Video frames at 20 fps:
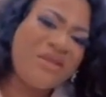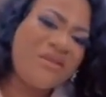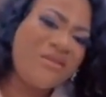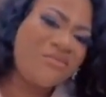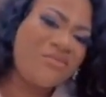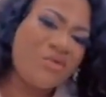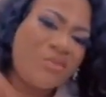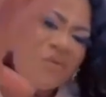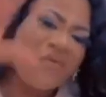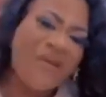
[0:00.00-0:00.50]

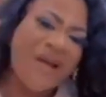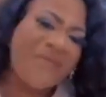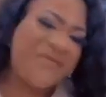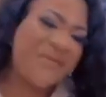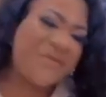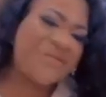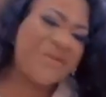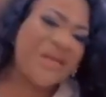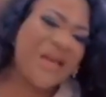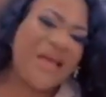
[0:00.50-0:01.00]
remove her from
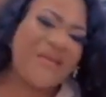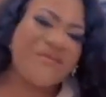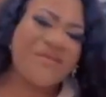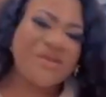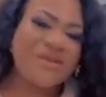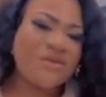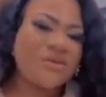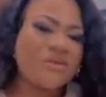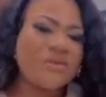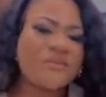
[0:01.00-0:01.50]
the live
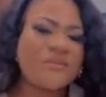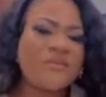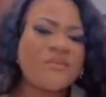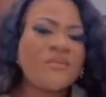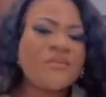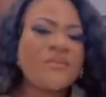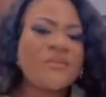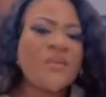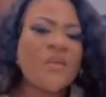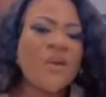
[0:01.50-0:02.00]
video.
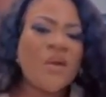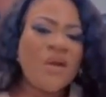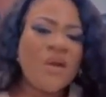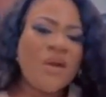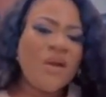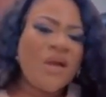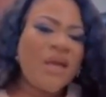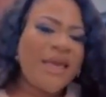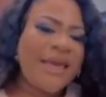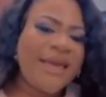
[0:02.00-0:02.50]

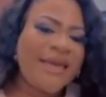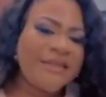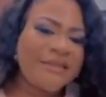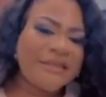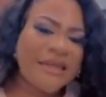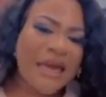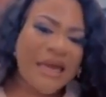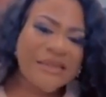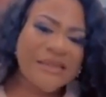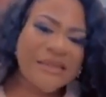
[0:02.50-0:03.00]

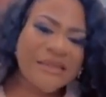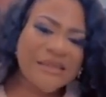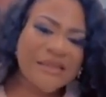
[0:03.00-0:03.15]
Haters.